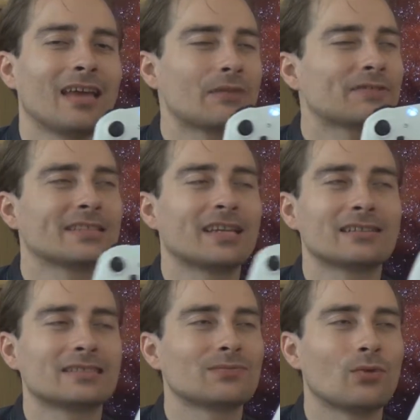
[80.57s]
Everything
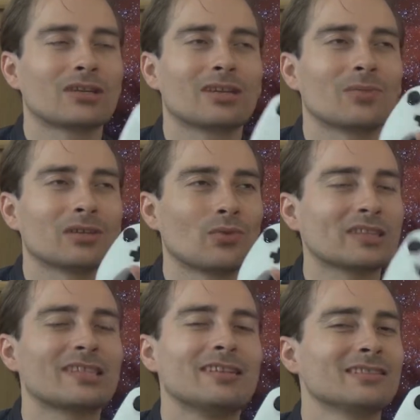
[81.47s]
else is working, but
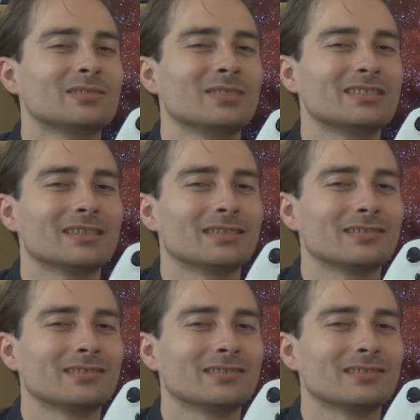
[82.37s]
one key is missing,